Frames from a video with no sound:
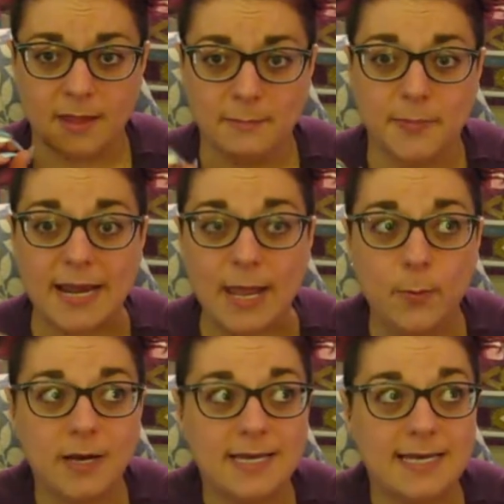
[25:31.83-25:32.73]
But I
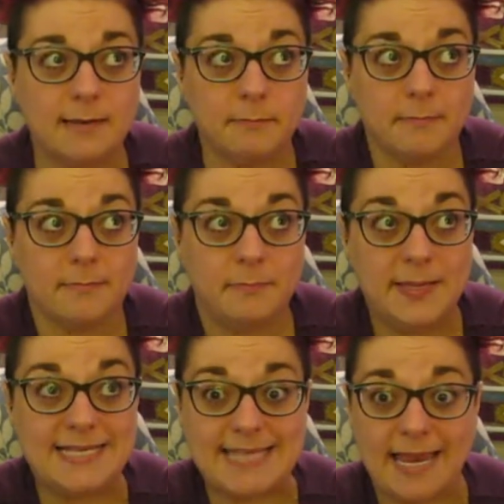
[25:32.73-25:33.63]
wouldn't
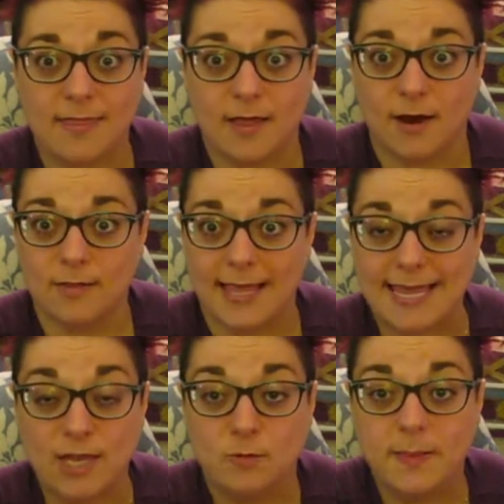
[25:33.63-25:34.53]
be standing there like,
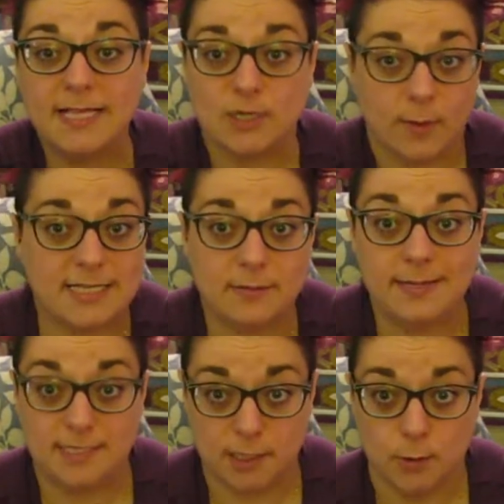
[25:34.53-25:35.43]
can you please arrest
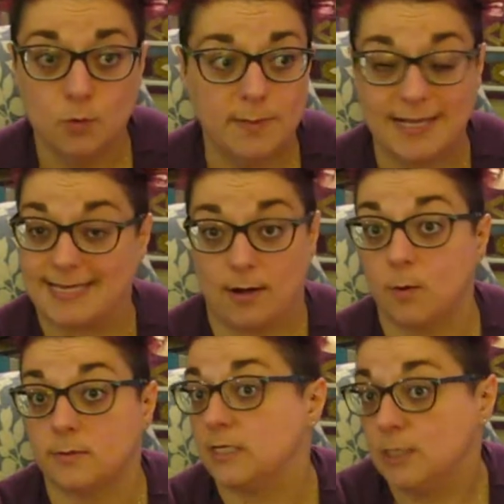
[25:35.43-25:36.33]
me too? Because I don't
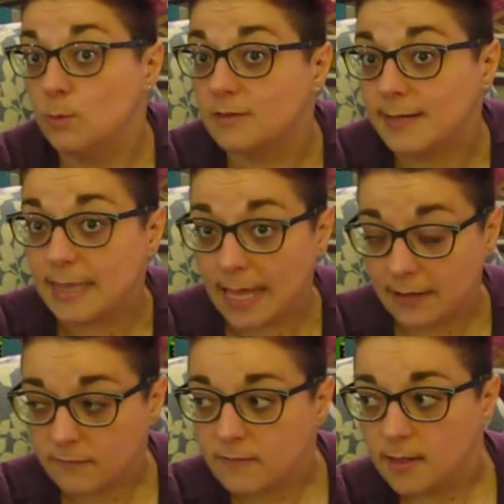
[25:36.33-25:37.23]
know what to do with my
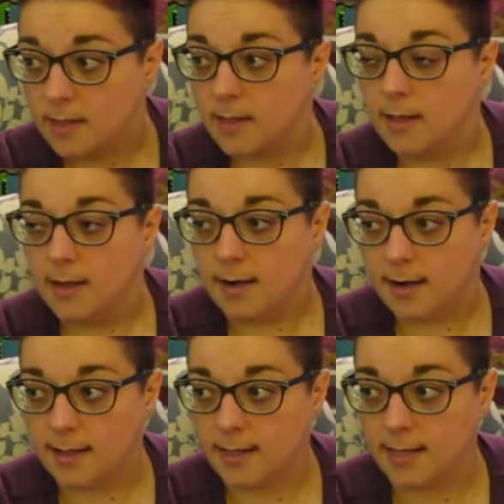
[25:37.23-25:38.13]
life.
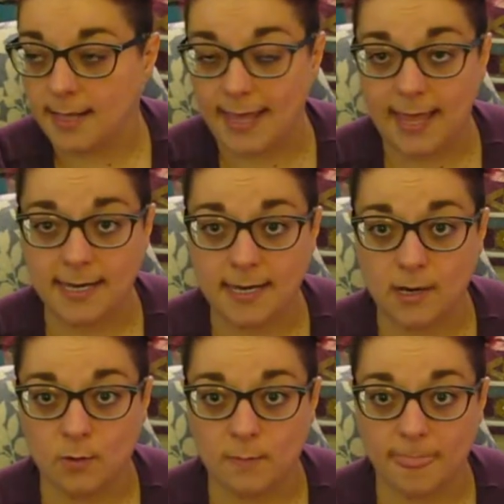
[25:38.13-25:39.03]
And, you
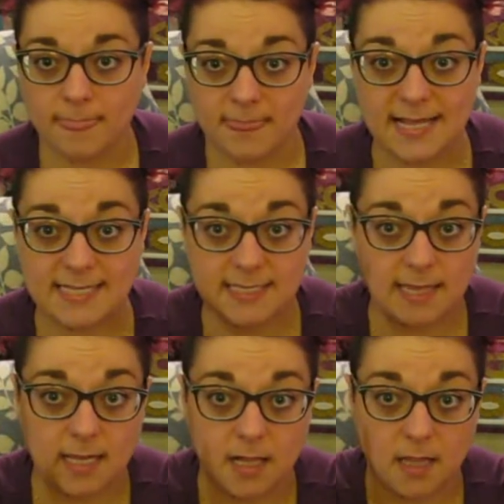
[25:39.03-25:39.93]
know, this is the
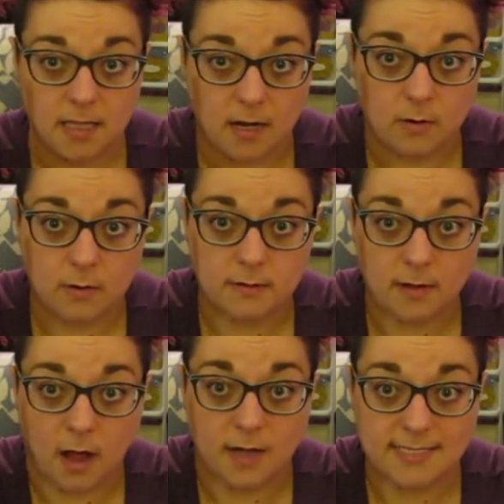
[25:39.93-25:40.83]
little, you know,
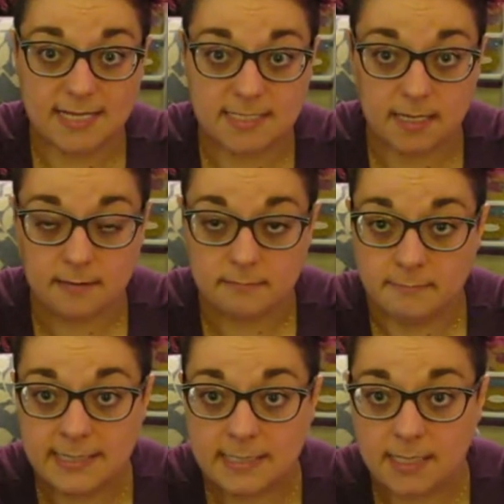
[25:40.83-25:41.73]
autistic,
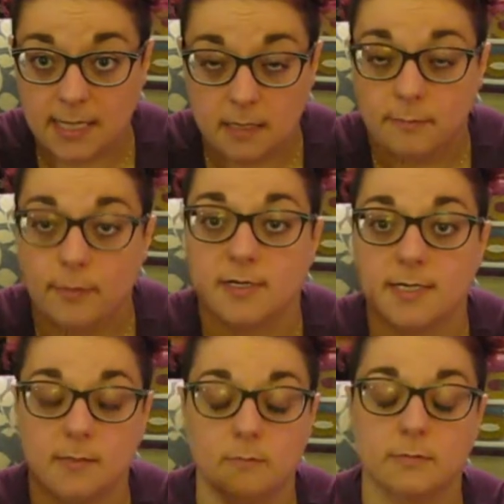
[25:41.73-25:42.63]
mentally ill
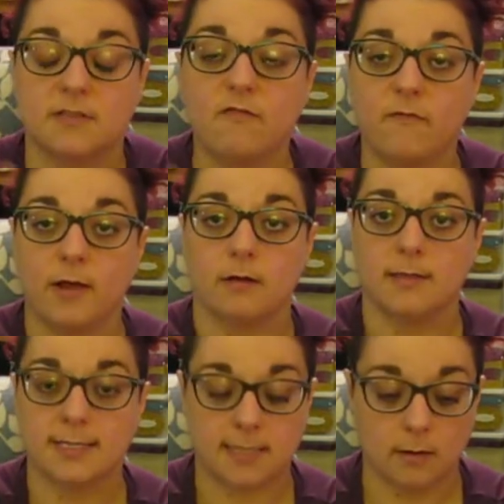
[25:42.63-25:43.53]
person who's figured
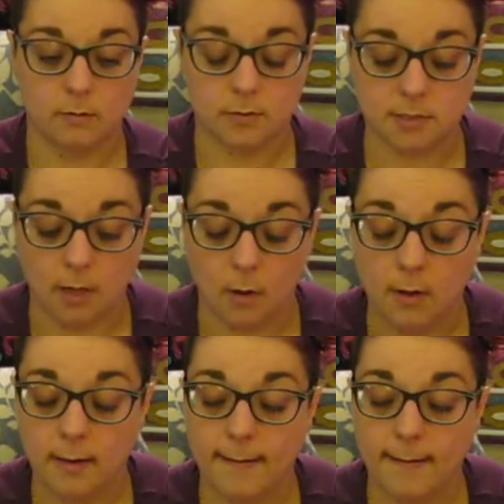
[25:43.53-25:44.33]
this out. So,